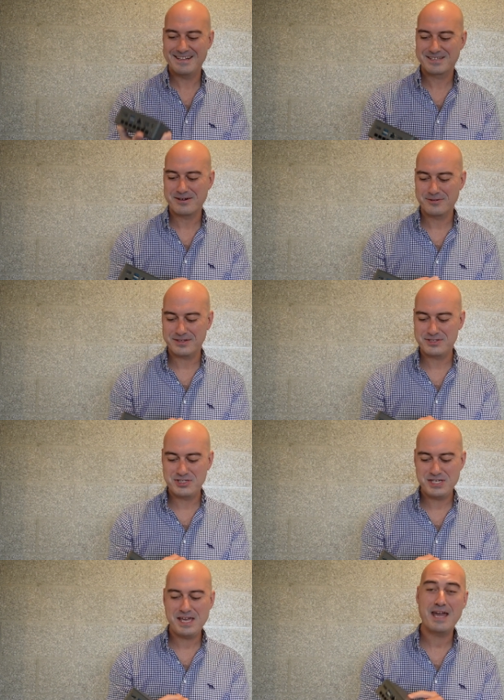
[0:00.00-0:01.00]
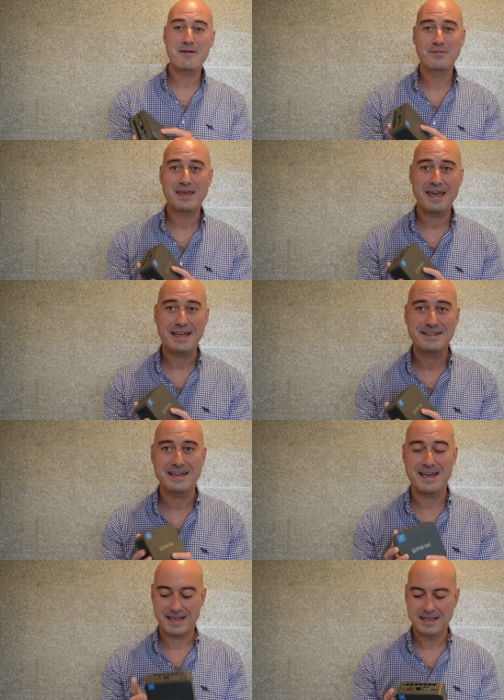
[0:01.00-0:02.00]
it's called a
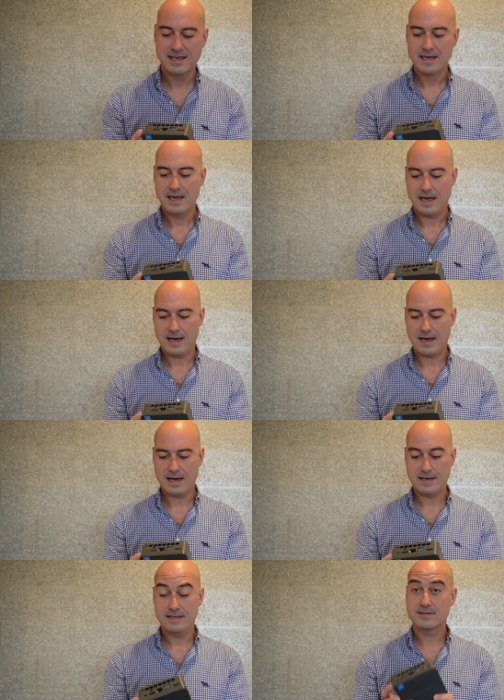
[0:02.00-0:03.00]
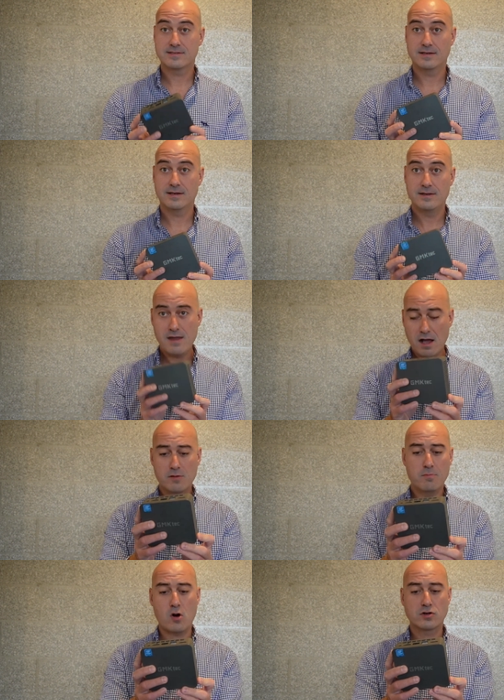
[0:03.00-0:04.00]
GMKtec, and it's a
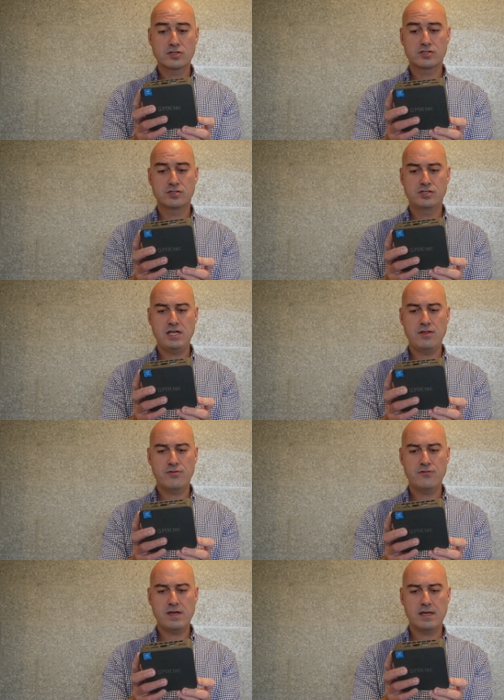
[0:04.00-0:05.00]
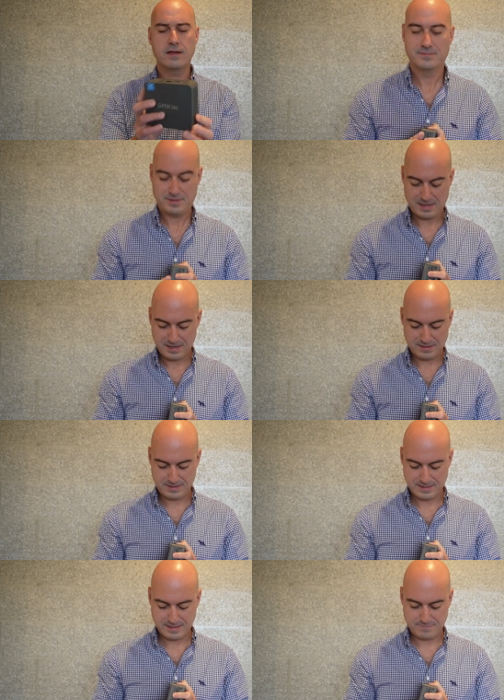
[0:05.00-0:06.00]
Nucbox G3. And
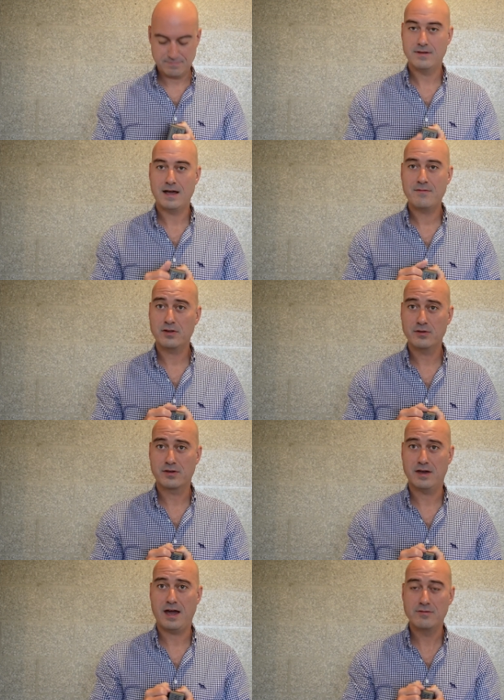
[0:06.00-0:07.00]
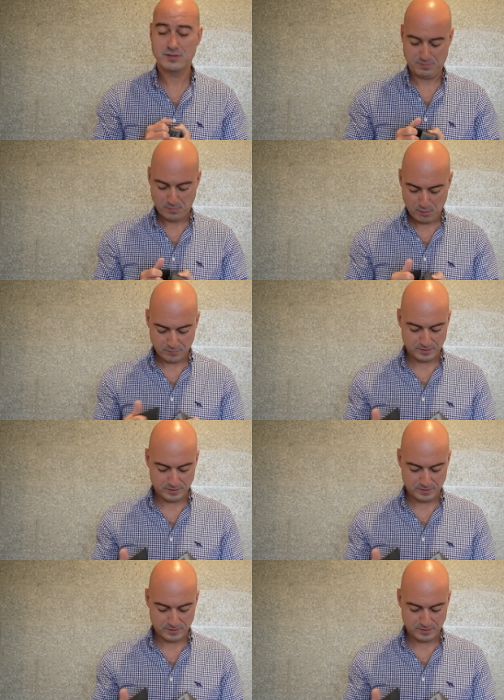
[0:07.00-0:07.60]
uh, having a look at how small